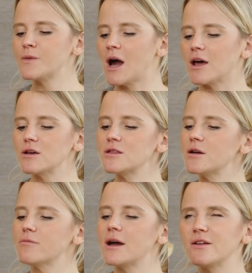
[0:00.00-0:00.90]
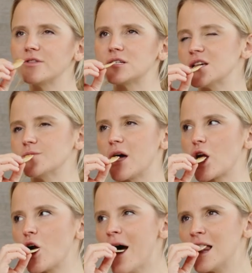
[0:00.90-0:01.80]
I think they might even taste
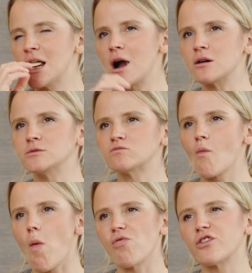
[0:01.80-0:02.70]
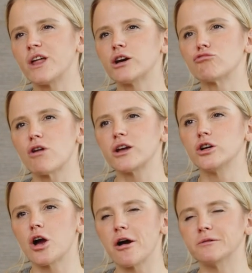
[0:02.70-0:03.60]
better than like a
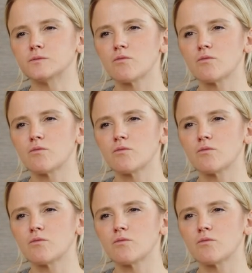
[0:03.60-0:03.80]
regular